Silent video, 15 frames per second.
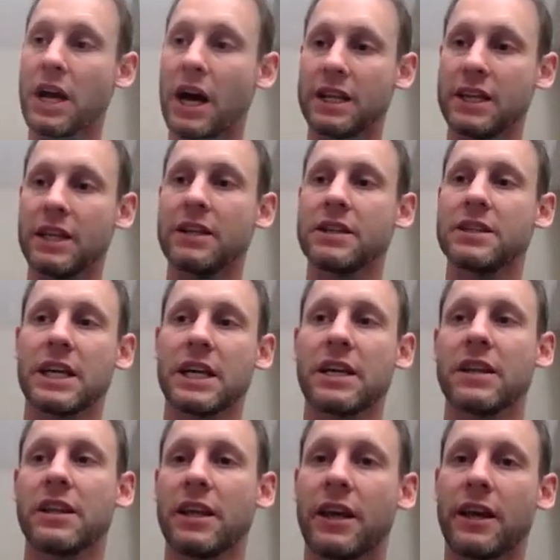I think the
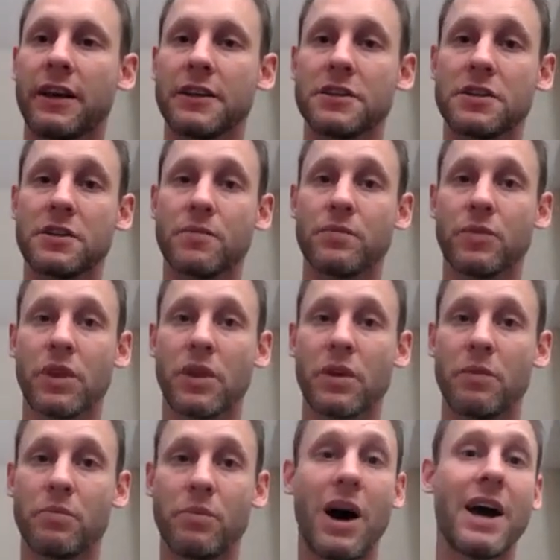second thing is
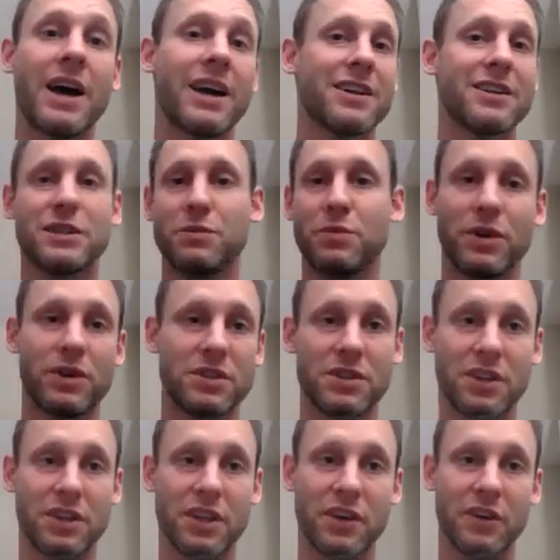my conspiracy
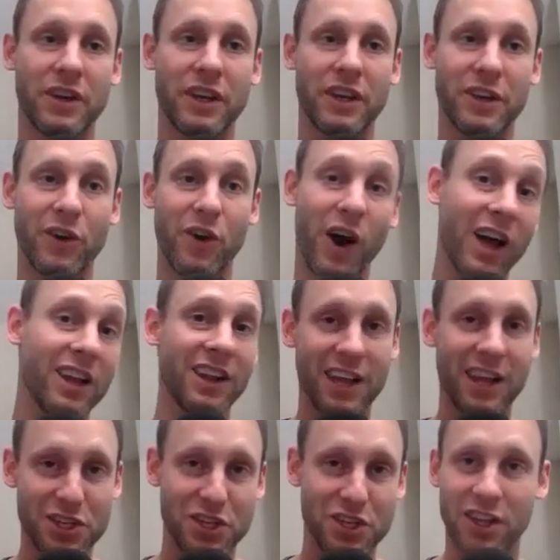theory,
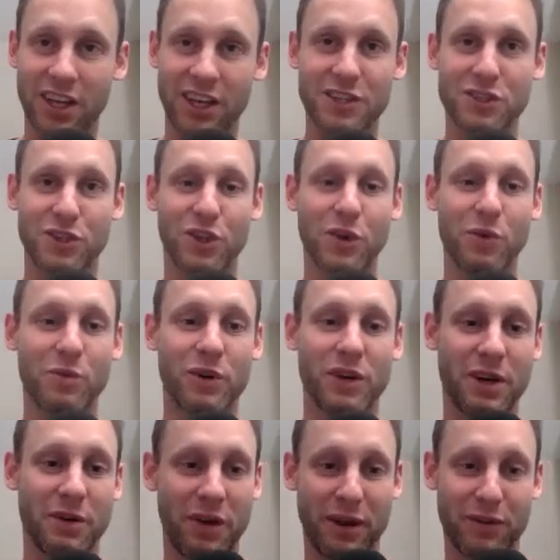allegedly, so no one
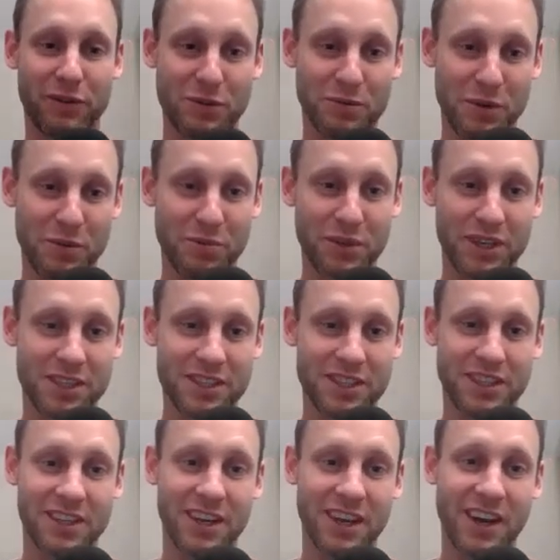come after me, please,
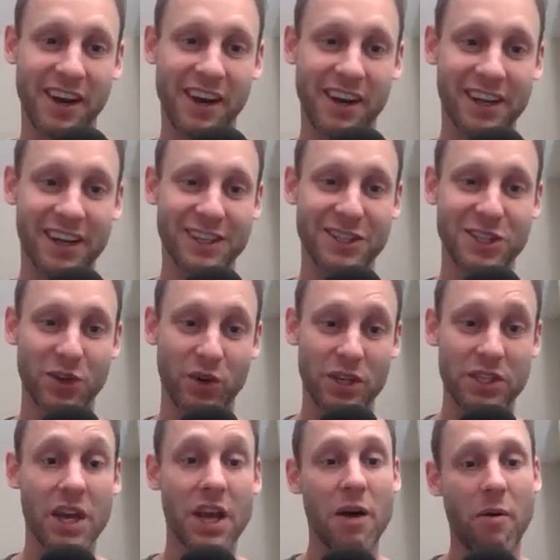and sue
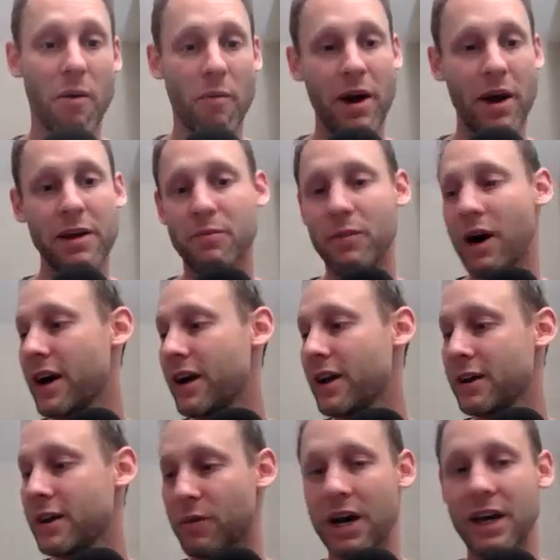us. But
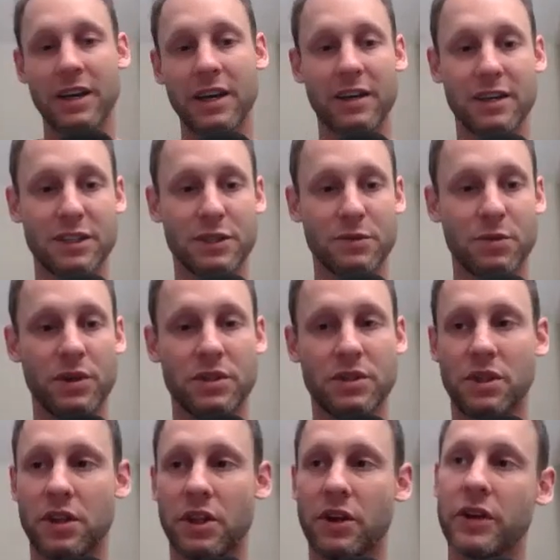my conspiracy
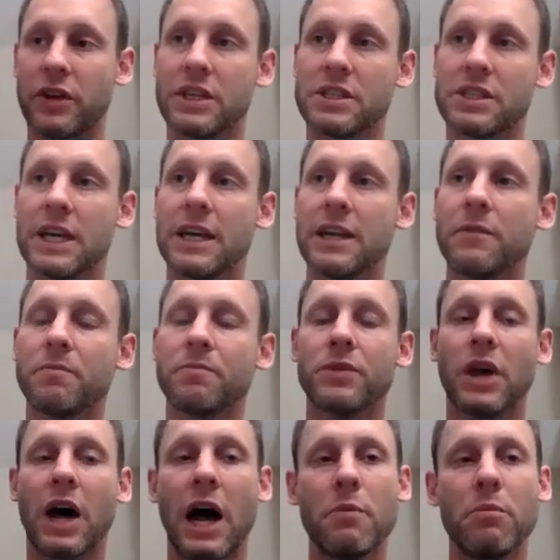theory is that
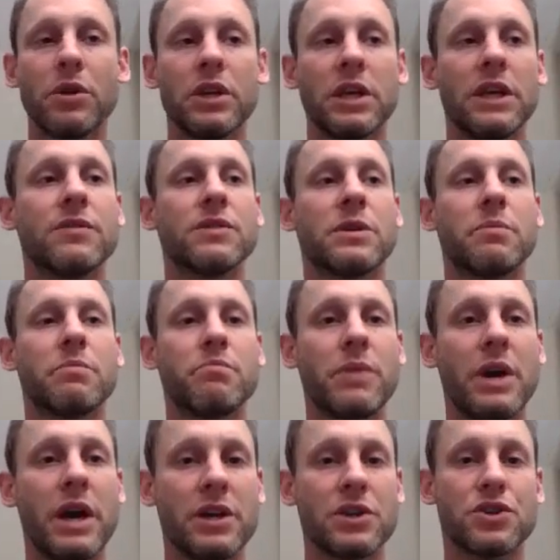I believe some
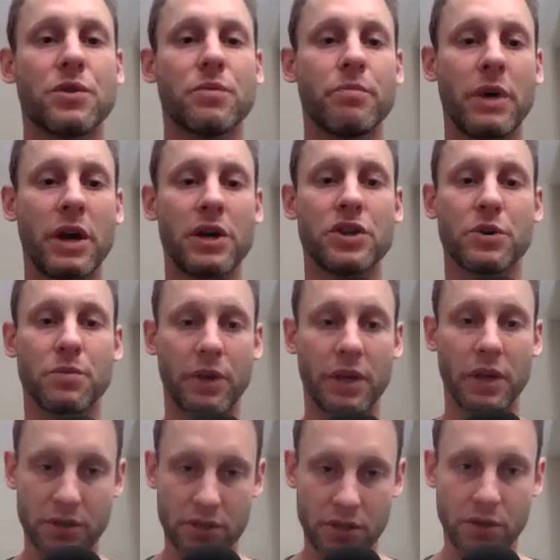major
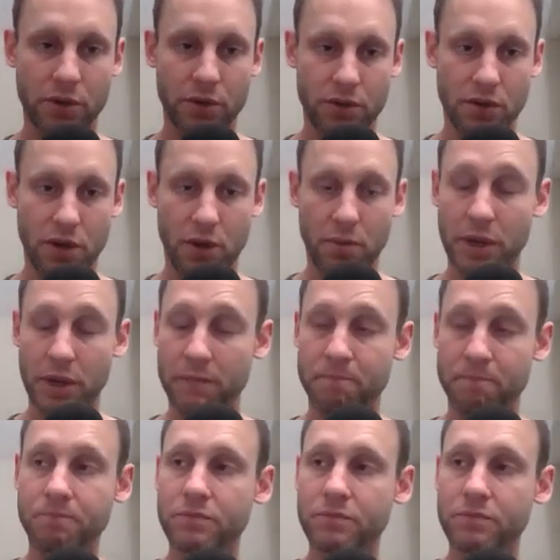players are going to come in.